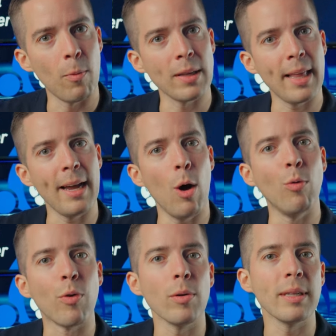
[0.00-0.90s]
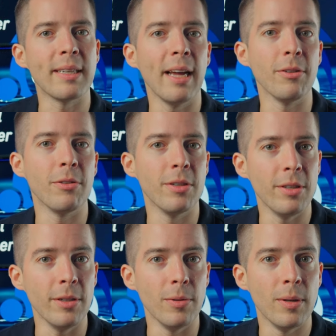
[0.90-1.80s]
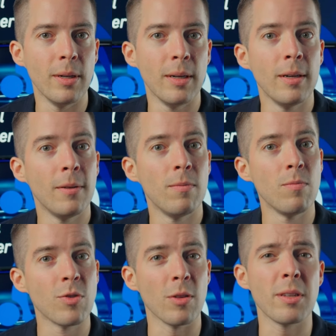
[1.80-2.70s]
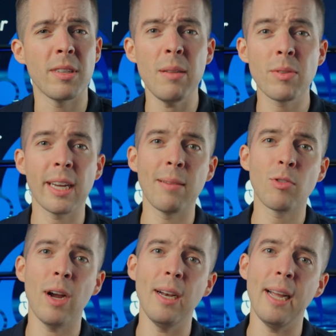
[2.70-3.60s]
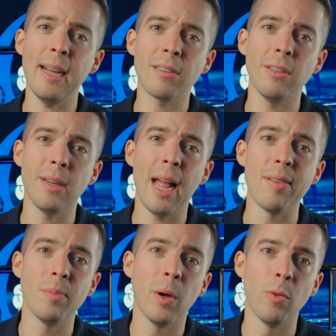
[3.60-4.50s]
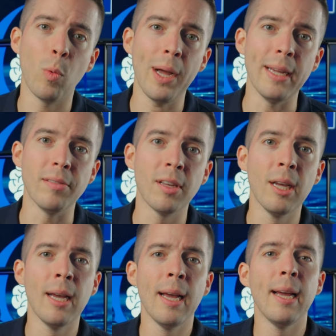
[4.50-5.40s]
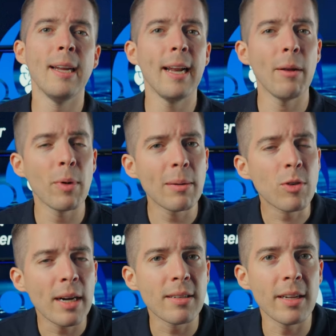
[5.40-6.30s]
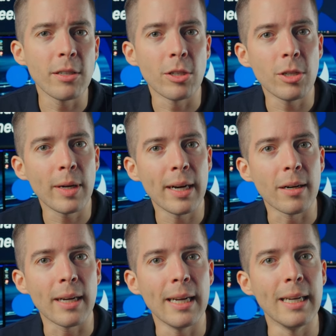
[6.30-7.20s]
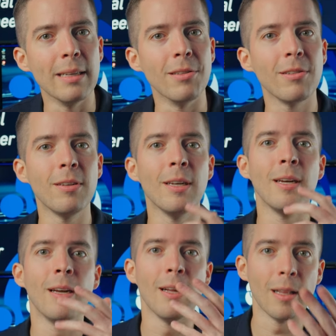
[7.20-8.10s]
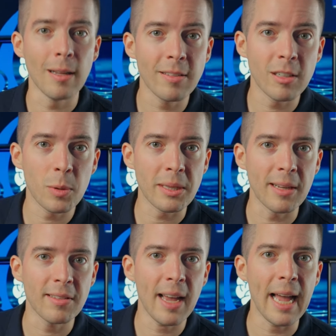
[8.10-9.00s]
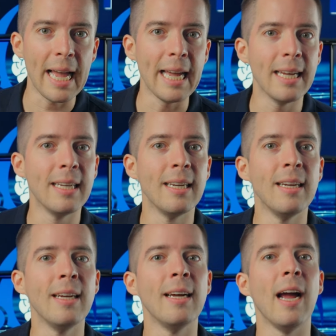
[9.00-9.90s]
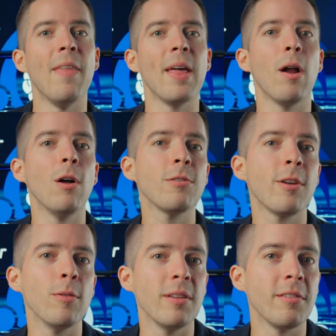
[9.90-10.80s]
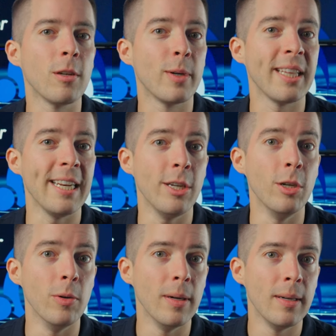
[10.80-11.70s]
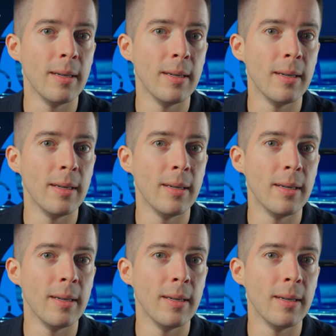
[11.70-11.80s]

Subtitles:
what they overtly tell you to do. So this seems like I'm trying to ask you to have it both ways. And what I'm trying to tell you to do here is listen to what they say and then also listen to what they do.